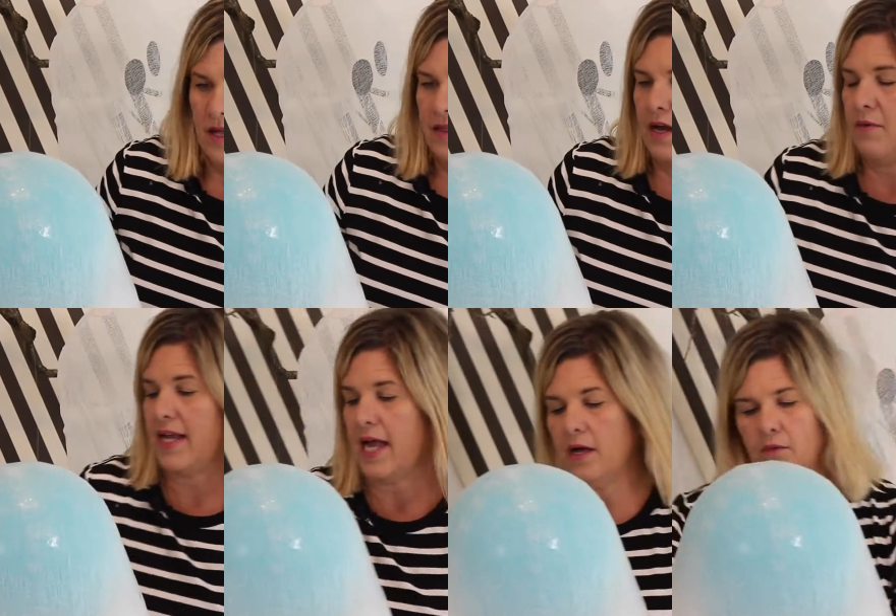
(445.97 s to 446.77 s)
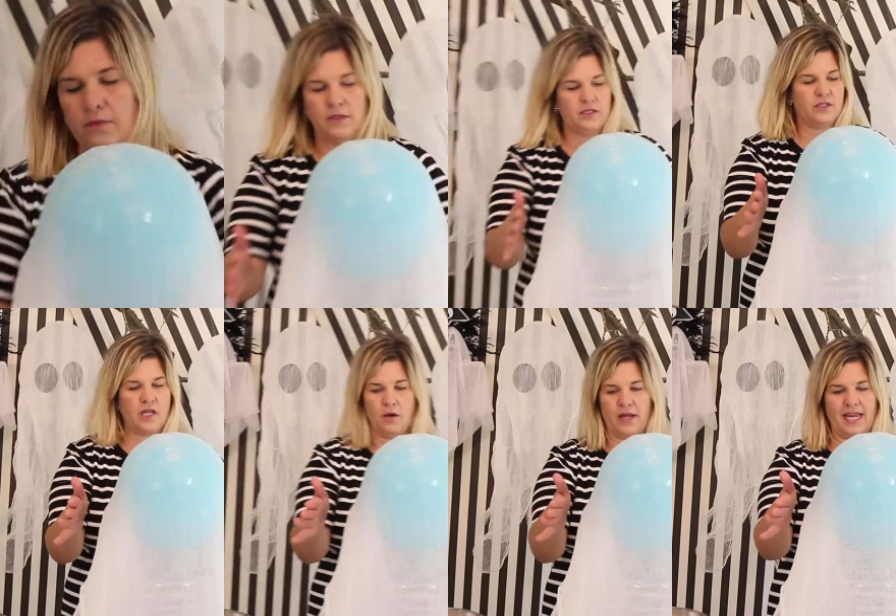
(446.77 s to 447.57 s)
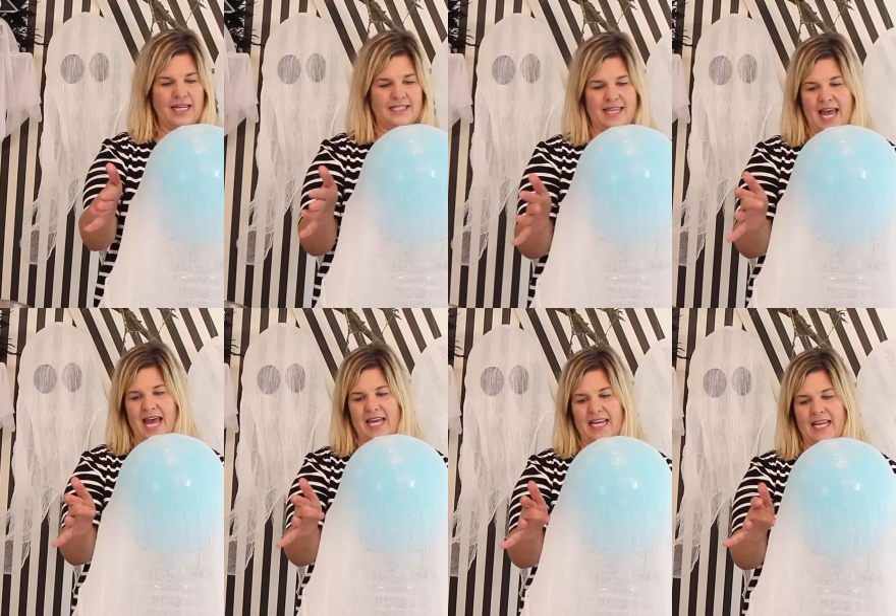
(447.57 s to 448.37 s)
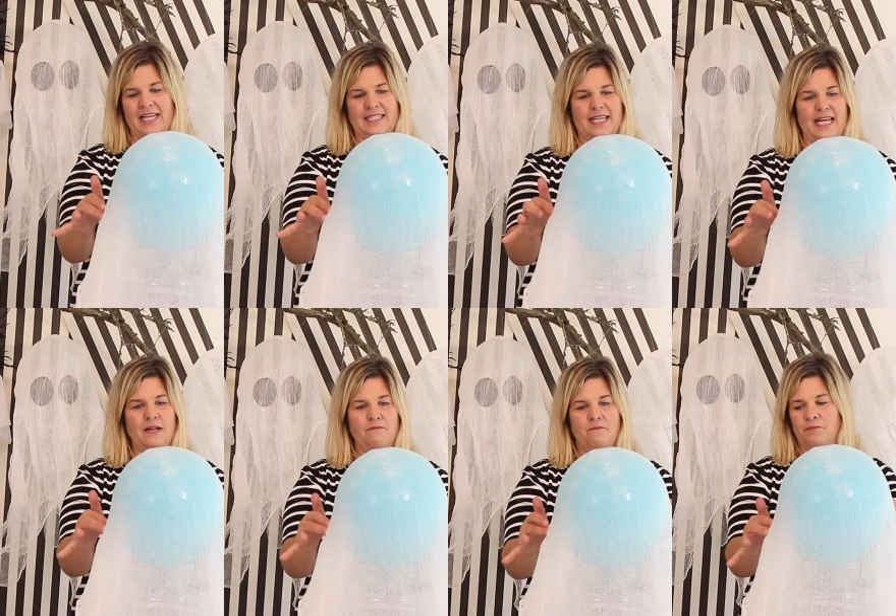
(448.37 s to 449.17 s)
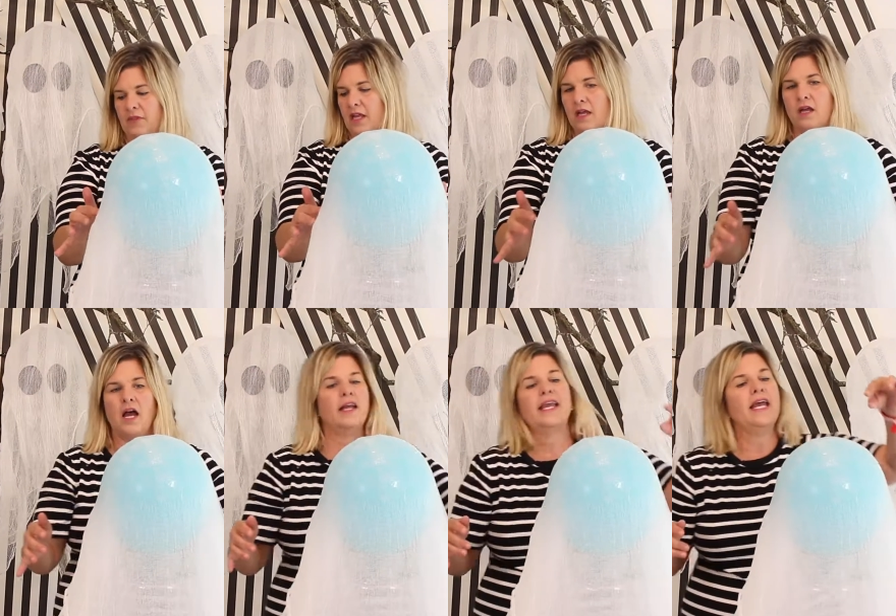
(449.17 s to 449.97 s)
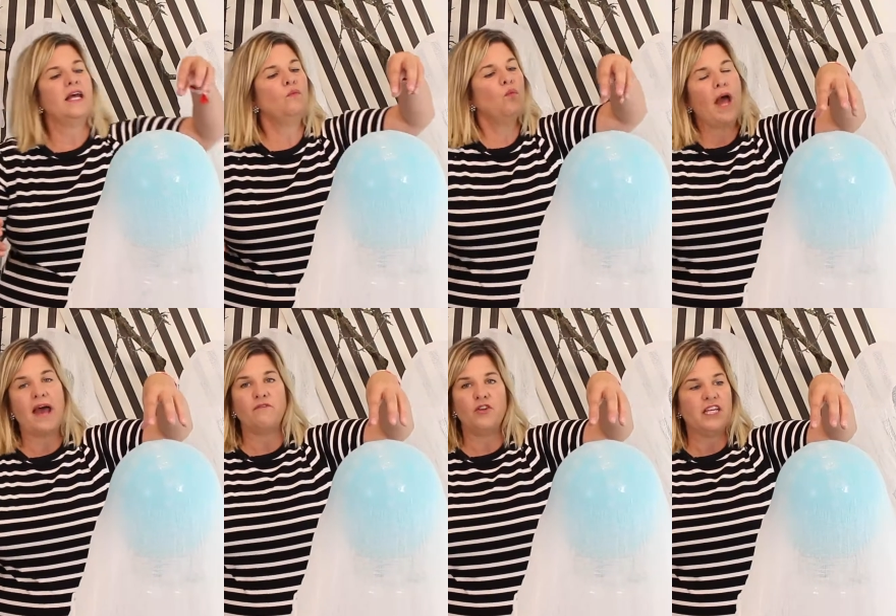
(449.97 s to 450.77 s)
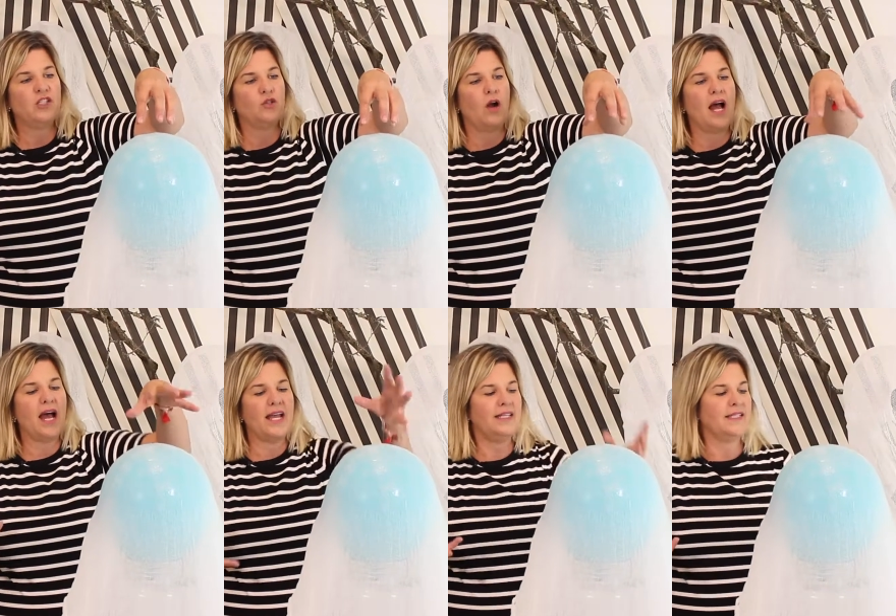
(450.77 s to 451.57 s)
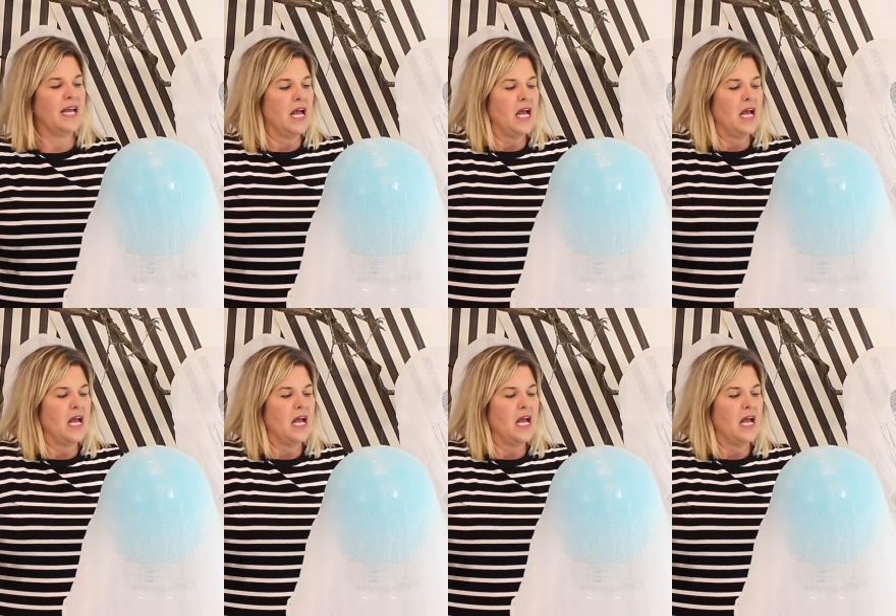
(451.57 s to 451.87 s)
There we go. So it is that easy. Again, after this dries,